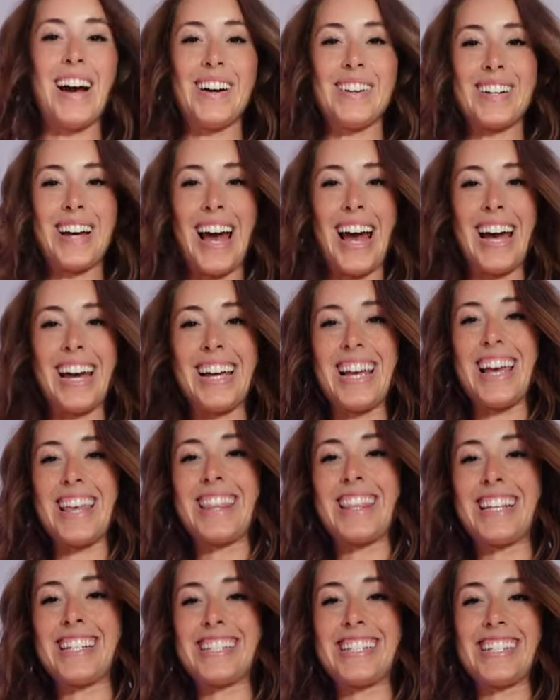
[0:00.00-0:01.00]
Okay,
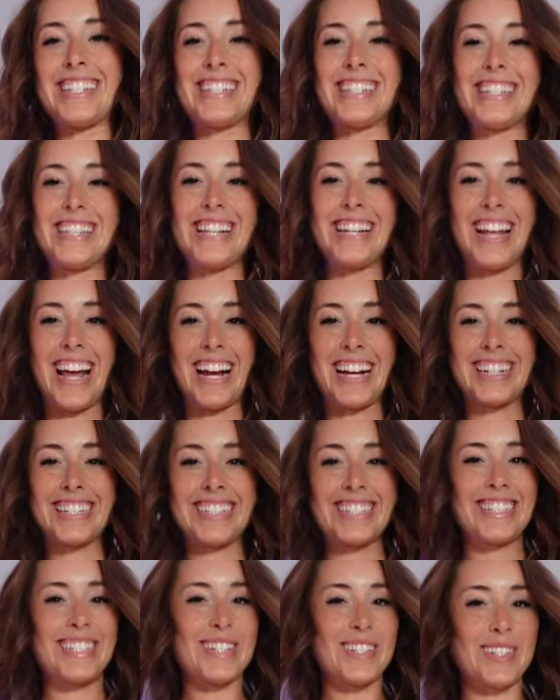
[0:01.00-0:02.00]
this is the
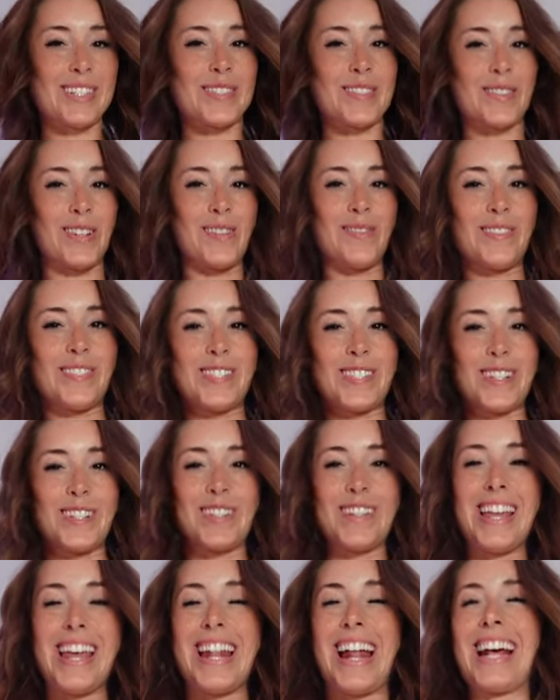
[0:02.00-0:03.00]
next
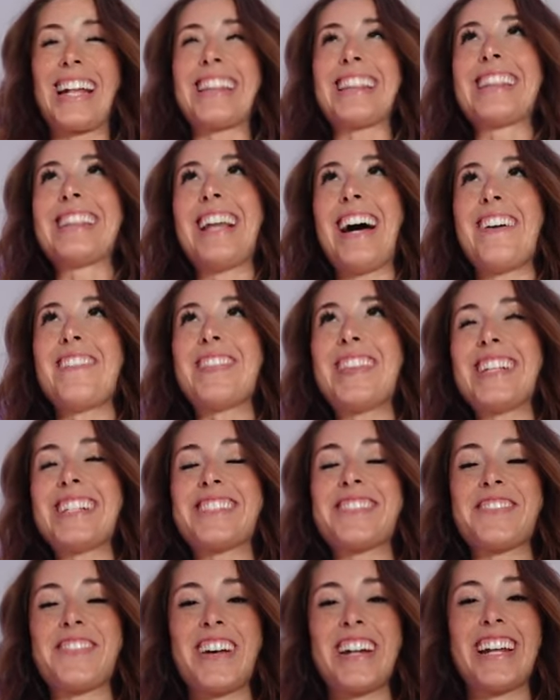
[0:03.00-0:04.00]
swimsuit, and I love
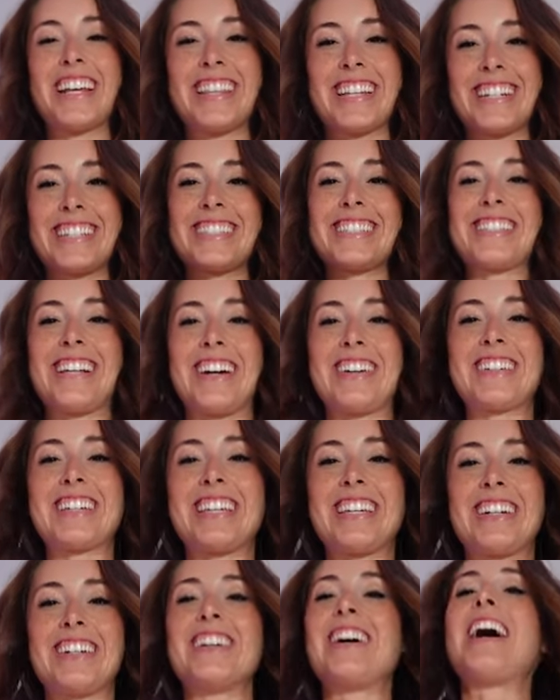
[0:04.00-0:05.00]
this one. I think it's so
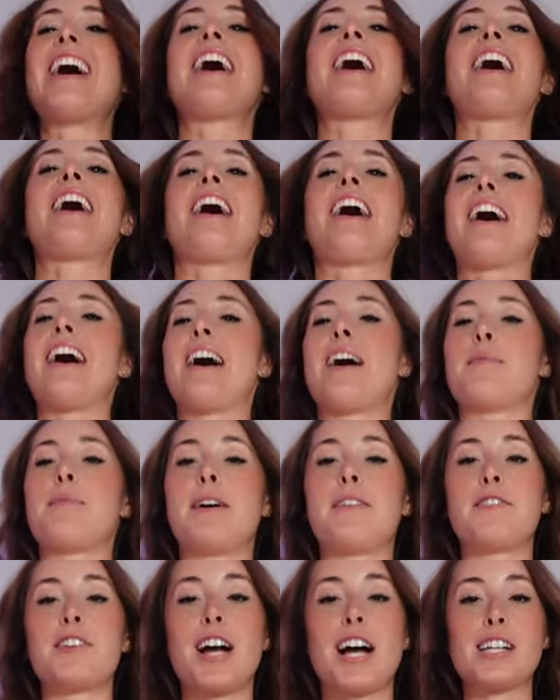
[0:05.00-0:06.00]
cute.
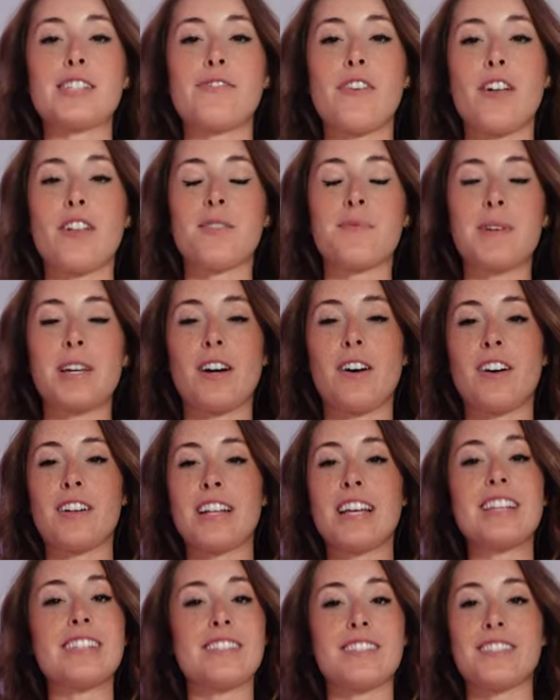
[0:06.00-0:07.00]
If you guys follow me
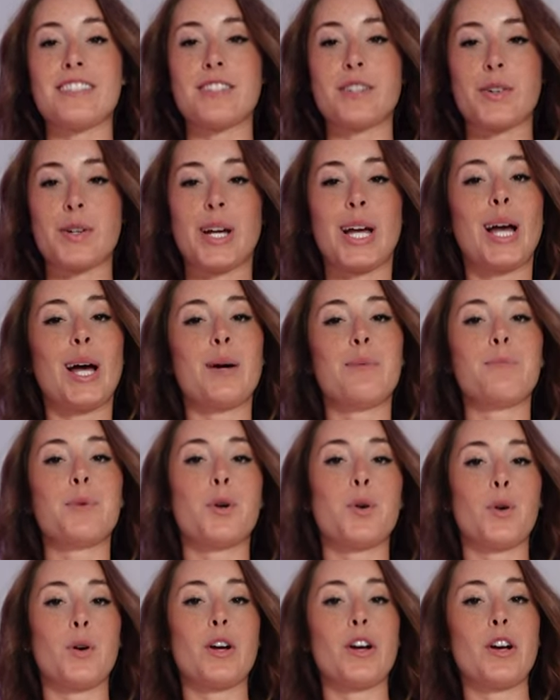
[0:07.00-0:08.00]
on
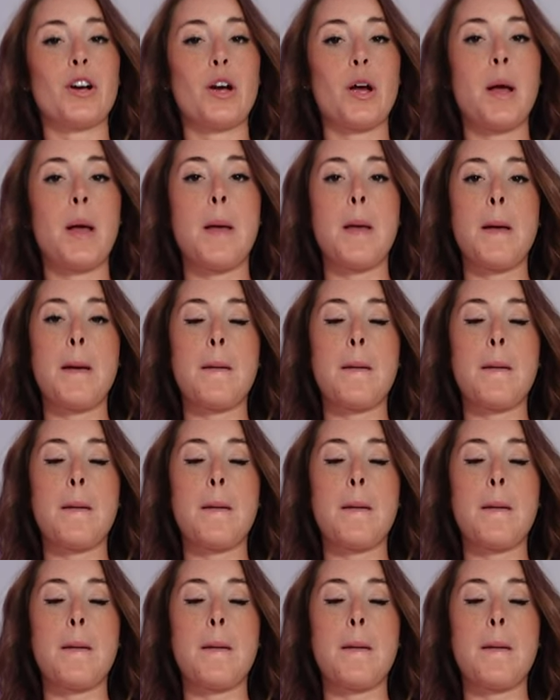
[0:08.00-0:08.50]
Instagram or